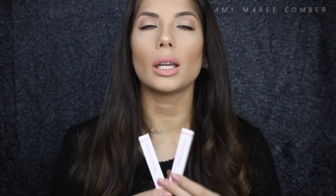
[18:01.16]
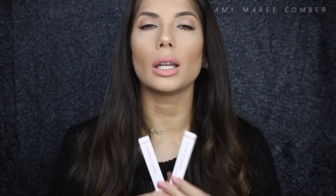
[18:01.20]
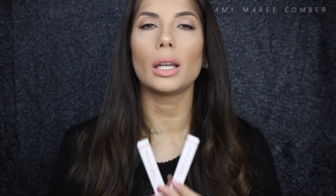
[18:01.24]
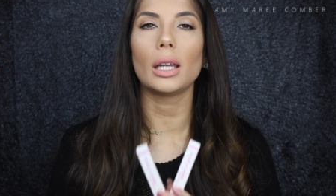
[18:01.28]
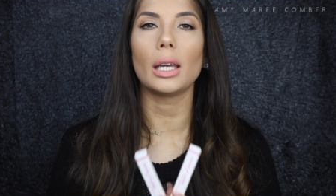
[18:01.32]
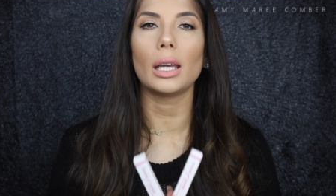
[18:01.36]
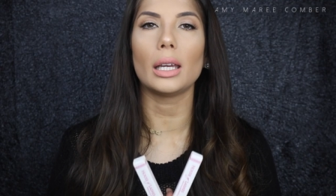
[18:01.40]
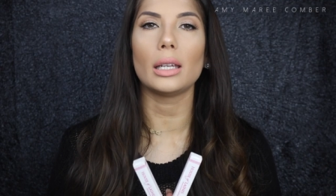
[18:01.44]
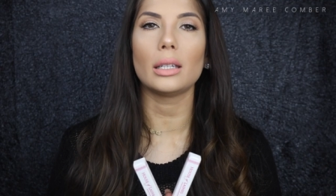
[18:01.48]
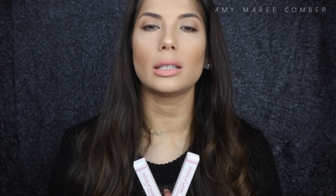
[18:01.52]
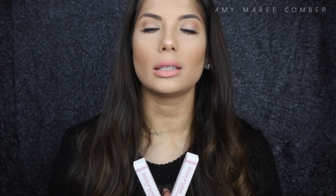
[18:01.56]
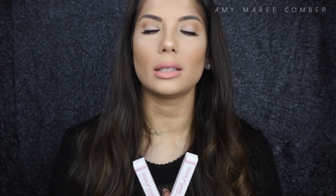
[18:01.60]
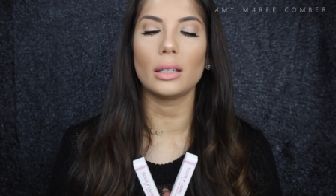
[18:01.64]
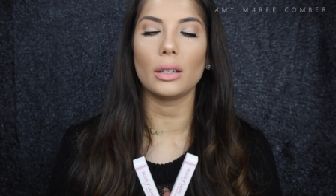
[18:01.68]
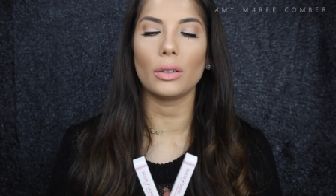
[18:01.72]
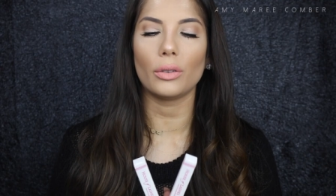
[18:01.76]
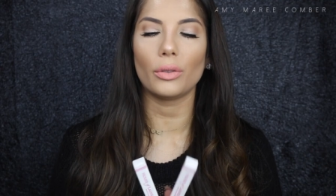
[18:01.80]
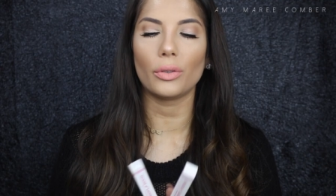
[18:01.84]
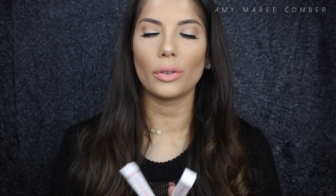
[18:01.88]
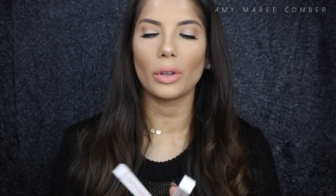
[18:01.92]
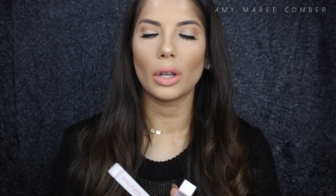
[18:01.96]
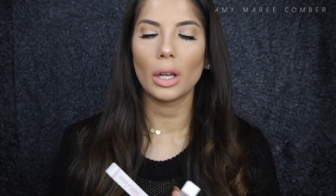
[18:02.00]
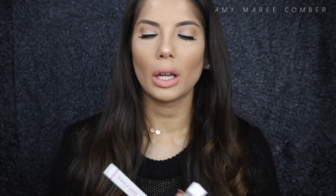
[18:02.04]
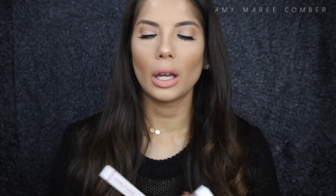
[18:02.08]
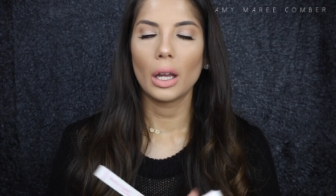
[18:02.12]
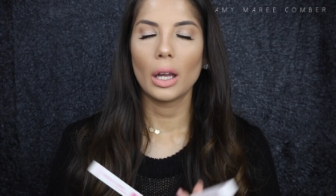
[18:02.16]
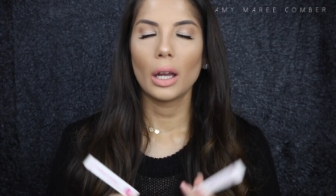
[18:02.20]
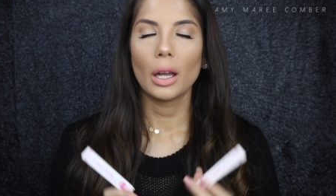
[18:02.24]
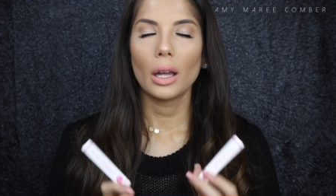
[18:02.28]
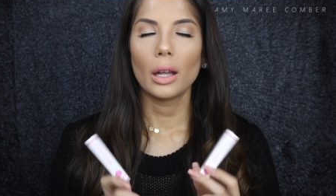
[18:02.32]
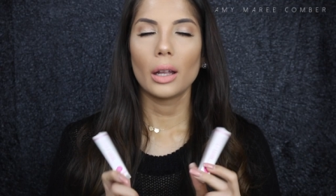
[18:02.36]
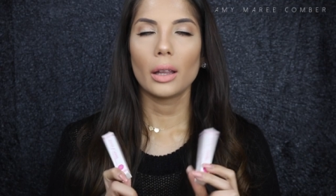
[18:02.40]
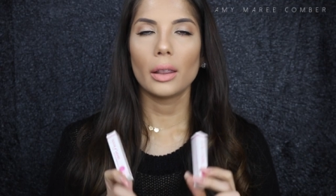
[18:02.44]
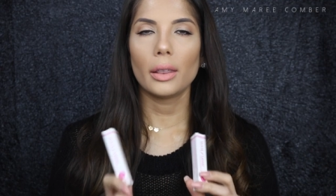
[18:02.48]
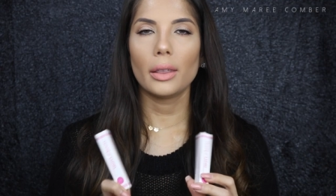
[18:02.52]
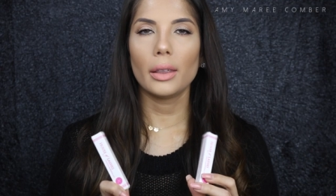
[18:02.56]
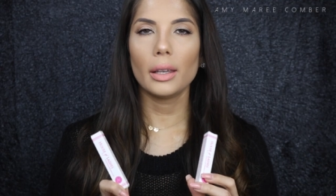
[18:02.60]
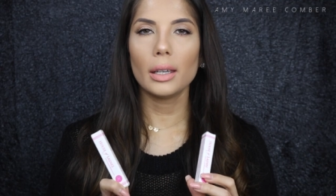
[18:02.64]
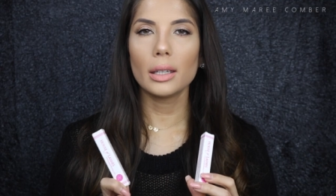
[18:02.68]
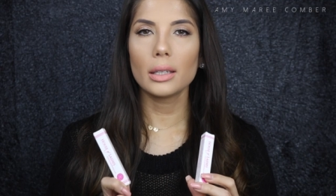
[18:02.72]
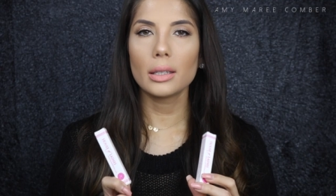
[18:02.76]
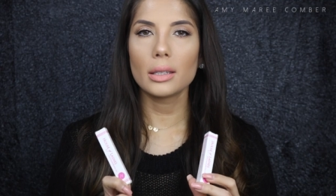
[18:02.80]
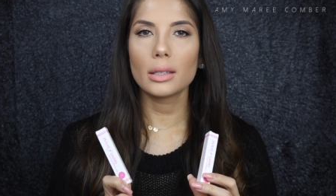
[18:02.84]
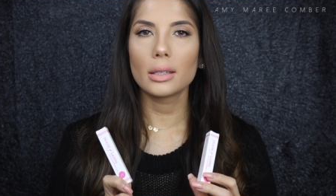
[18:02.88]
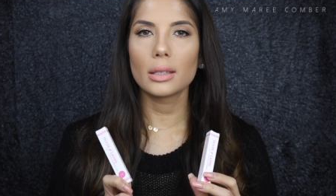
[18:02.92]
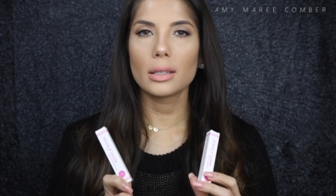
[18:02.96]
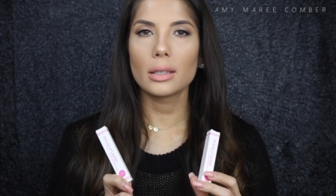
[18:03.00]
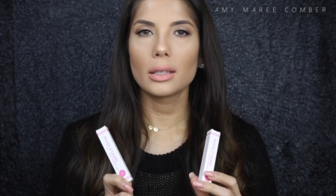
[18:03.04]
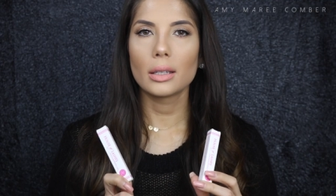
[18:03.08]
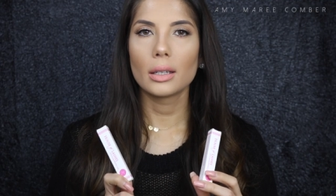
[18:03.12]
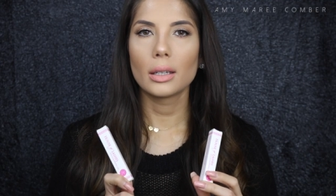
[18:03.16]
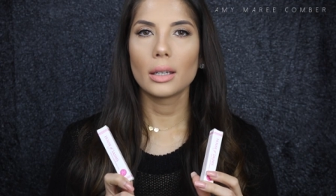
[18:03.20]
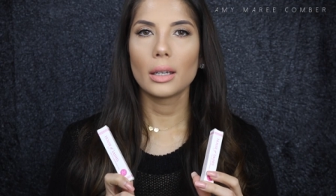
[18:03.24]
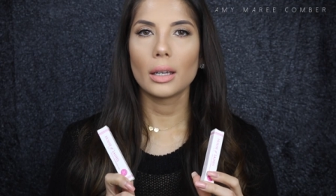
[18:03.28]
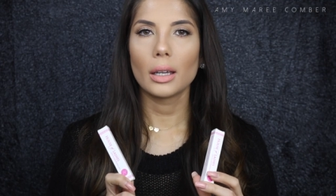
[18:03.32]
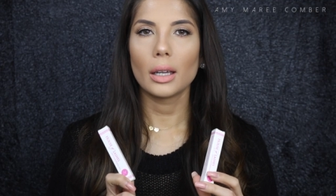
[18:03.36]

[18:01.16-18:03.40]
Adhesive. This